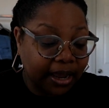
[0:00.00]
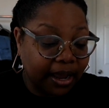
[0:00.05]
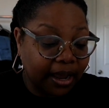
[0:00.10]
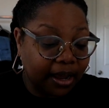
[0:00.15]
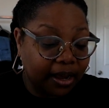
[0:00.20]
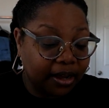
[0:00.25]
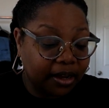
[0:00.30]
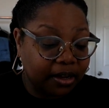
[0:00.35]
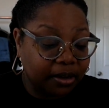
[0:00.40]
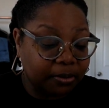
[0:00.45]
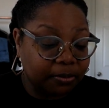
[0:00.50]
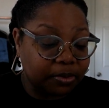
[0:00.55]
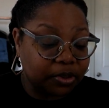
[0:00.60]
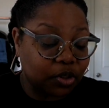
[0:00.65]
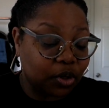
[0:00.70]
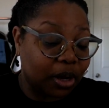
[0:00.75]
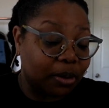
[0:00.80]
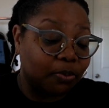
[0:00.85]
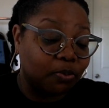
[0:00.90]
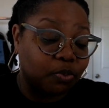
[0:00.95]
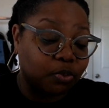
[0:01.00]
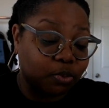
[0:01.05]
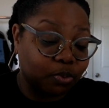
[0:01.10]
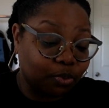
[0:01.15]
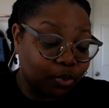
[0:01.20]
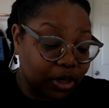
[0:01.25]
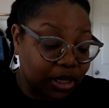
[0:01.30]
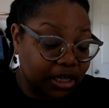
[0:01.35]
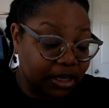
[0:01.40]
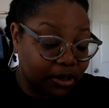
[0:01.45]
So I'm
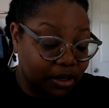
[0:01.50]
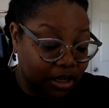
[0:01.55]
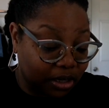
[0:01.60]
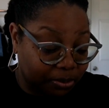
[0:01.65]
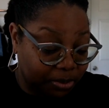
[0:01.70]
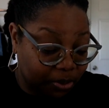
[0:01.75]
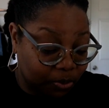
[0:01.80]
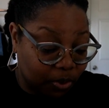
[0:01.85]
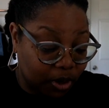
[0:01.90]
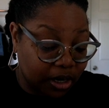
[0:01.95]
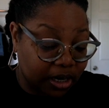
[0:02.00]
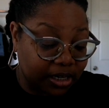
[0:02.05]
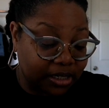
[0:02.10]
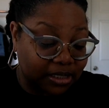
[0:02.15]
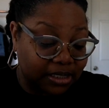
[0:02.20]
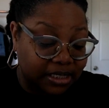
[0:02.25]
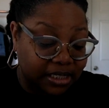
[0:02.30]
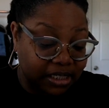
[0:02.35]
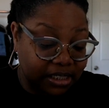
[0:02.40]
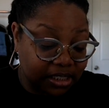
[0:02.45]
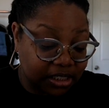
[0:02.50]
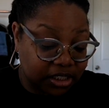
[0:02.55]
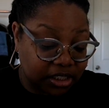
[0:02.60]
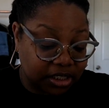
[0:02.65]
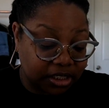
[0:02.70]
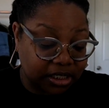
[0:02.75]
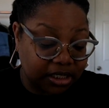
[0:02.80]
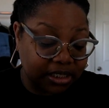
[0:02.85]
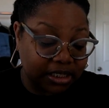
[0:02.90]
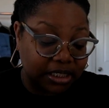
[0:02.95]
really going to be working
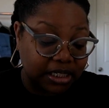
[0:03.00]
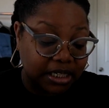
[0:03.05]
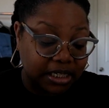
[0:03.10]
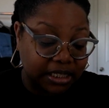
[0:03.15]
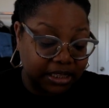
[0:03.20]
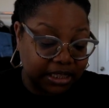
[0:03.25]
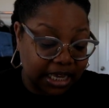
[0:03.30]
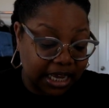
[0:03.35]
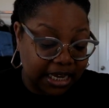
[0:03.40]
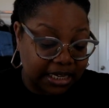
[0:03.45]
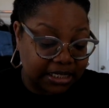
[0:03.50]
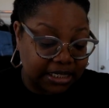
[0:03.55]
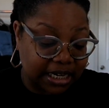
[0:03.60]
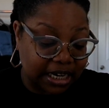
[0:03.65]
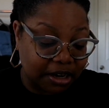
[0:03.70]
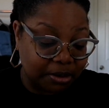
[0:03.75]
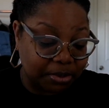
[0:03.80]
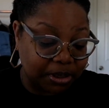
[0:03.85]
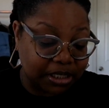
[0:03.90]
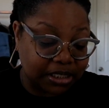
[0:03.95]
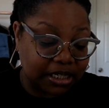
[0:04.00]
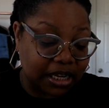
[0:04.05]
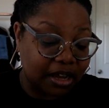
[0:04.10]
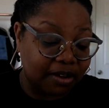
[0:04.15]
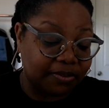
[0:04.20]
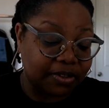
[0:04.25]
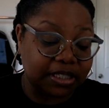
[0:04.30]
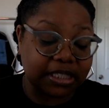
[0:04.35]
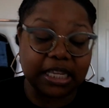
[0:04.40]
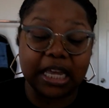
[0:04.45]
diligently to get that down, because
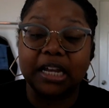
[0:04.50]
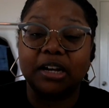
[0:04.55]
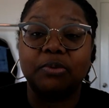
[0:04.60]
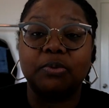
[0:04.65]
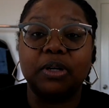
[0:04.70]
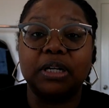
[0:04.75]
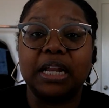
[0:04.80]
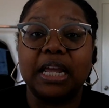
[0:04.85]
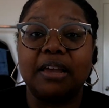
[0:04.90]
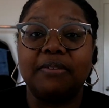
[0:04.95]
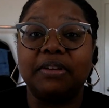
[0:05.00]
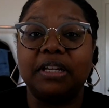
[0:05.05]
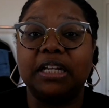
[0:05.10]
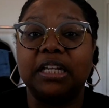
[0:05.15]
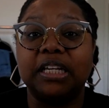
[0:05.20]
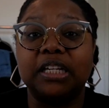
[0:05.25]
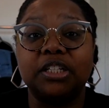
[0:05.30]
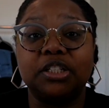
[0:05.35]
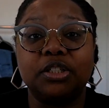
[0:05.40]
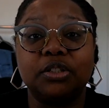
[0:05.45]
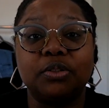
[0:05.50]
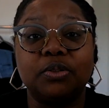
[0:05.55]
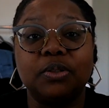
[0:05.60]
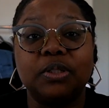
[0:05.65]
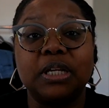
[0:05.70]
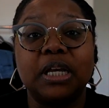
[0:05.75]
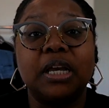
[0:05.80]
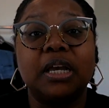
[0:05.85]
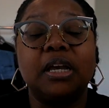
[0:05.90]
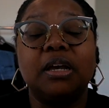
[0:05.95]
obviously I don't want to have any
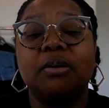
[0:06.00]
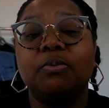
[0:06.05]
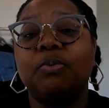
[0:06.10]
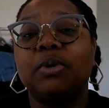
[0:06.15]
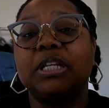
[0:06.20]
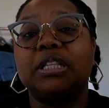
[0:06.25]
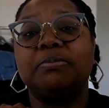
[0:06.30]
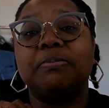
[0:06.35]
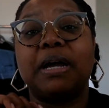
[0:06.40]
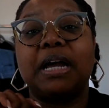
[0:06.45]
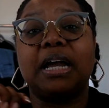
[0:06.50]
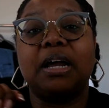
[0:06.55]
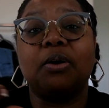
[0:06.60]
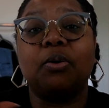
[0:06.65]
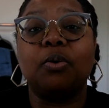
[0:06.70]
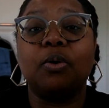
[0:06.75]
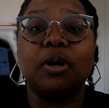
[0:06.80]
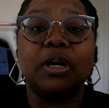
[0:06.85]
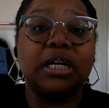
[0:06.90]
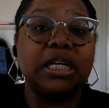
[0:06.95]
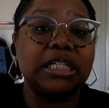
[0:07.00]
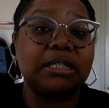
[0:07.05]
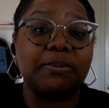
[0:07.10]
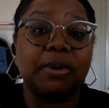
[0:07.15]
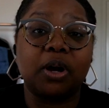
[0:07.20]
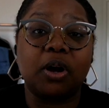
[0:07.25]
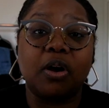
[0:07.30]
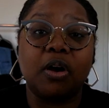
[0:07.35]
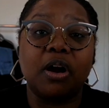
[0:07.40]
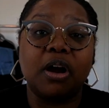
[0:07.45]
issues with my organs,
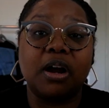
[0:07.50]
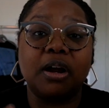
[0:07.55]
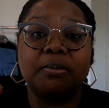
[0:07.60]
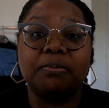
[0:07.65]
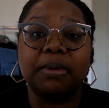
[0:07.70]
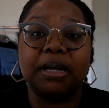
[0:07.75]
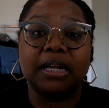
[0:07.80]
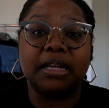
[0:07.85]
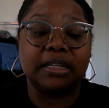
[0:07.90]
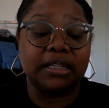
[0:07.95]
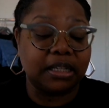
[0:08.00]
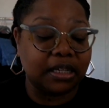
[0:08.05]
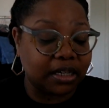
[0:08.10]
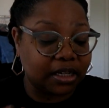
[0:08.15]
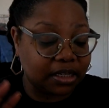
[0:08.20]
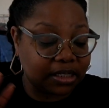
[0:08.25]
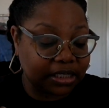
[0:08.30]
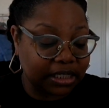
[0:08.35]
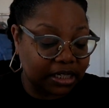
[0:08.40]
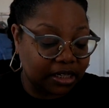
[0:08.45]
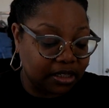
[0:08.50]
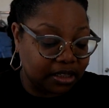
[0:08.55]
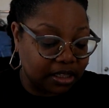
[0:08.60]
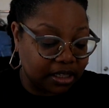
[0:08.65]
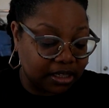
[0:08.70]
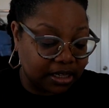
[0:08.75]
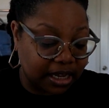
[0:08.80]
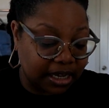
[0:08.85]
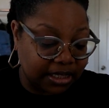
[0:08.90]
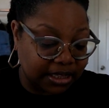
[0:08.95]
my heart, my lungs,
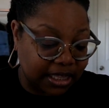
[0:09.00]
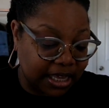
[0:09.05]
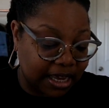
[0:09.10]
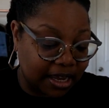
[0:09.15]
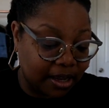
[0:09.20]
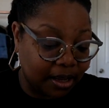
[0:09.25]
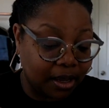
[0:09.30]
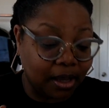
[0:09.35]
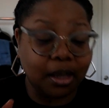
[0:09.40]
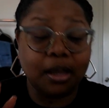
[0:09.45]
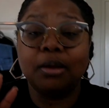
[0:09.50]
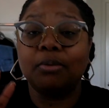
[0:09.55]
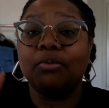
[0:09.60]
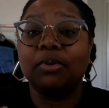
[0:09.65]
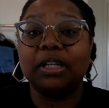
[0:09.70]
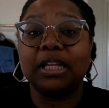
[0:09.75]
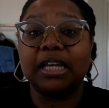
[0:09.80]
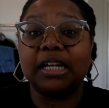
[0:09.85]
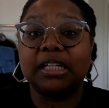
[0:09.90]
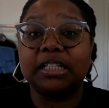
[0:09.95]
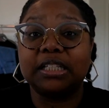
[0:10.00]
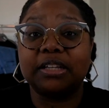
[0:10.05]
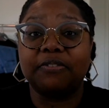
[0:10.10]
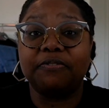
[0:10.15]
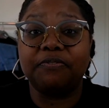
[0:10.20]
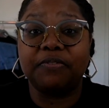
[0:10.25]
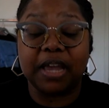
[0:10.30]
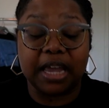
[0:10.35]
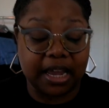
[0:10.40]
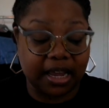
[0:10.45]
anything like that related to
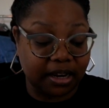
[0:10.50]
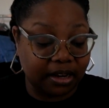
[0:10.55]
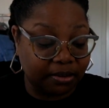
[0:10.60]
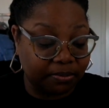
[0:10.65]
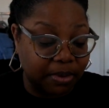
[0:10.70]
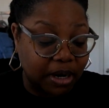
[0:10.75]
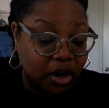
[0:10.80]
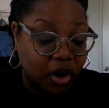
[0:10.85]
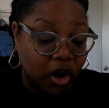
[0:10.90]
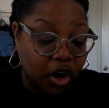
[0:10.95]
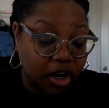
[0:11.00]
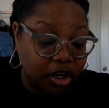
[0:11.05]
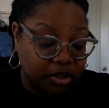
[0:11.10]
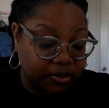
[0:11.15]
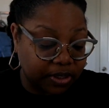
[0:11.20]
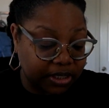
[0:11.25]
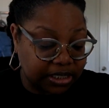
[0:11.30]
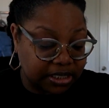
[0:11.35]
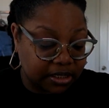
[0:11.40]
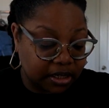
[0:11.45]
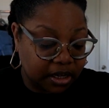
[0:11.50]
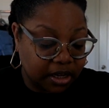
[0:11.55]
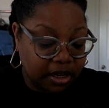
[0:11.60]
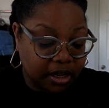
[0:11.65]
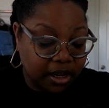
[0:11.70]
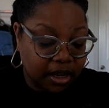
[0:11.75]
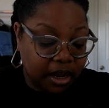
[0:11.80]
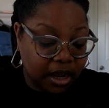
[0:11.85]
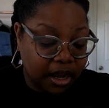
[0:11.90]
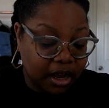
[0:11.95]
fat in my arteries.
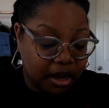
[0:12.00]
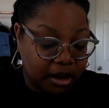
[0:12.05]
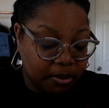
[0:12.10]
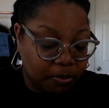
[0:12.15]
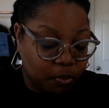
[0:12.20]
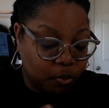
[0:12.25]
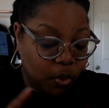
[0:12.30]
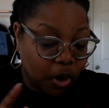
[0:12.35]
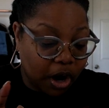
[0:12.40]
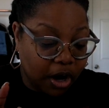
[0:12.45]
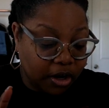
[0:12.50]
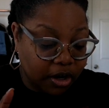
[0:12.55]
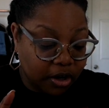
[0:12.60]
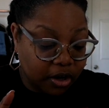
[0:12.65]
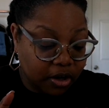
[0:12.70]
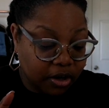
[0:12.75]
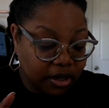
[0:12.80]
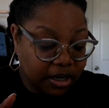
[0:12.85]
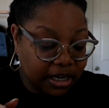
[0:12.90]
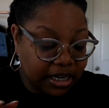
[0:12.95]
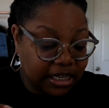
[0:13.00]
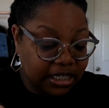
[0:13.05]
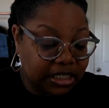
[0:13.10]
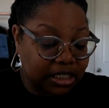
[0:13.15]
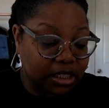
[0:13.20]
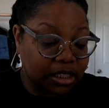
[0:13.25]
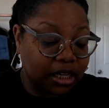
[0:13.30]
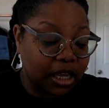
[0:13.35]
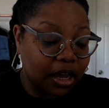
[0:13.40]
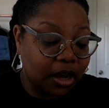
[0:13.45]
Water is
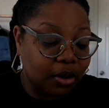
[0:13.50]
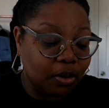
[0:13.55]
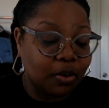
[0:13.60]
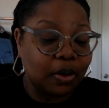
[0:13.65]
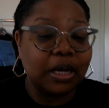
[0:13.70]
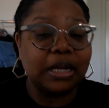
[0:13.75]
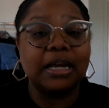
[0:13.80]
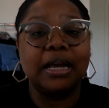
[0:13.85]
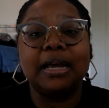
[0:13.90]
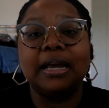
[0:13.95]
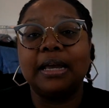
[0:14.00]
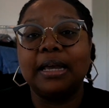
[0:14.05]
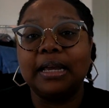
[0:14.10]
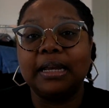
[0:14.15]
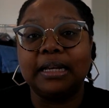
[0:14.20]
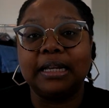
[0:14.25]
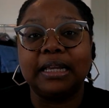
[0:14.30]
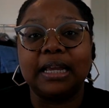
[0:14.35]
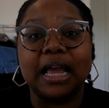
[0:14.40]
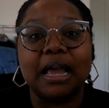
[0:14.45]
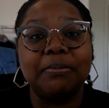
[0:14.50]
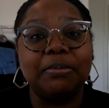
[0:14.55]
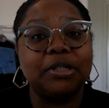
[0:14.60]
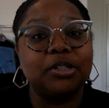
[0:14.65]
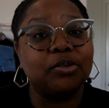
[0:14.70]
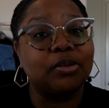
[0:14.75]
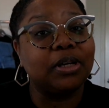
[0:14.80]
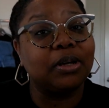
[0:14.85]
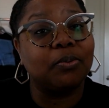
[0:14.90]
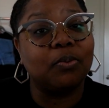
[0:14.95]
low. Honey, I've been
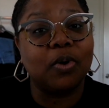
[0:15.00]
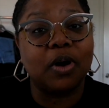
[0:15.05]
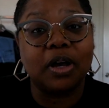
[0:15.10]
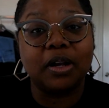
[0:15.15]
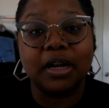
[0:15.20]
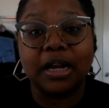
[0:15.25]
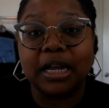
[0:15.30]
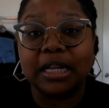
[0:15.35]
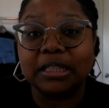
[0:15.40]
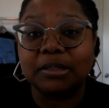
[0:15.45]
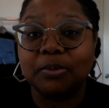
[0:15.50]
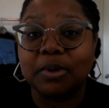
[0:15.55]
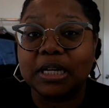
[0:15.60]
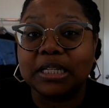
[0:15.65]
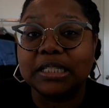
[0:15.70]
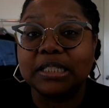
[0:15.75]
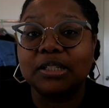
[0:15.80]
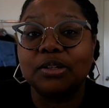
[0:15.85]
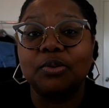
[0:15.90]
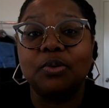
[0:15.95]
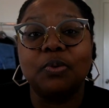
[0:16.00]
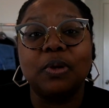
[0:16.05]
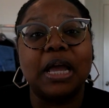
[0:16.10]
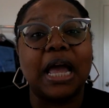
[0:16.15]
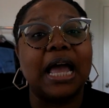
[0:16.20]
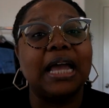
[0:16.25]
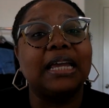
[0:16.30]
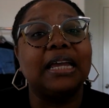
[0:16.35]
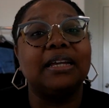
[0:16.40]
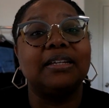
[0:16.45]
drinking water out the wazoo.
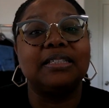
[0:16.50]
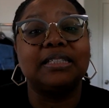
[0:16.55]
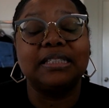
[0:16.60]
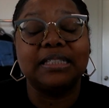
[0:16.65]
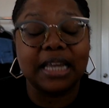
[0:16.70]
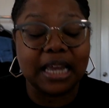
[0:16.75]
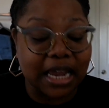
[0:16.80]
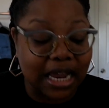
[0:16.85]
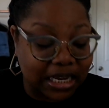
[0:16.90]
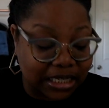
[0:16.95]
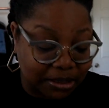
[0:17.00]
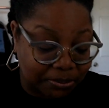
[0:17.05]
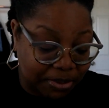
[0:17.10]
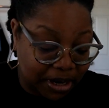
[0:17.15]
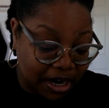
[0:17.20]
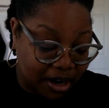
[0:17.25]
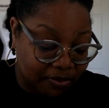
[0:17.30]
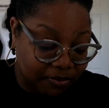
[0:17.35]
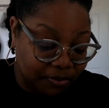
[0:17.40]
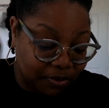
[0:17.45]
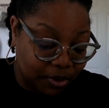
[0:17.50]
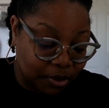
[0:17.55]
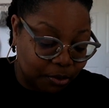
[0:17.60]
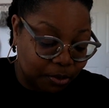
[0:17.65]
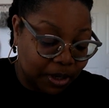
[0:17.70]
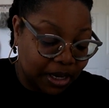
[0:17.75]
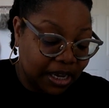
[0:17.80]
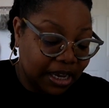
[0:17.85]
I can't stay out the bathroom.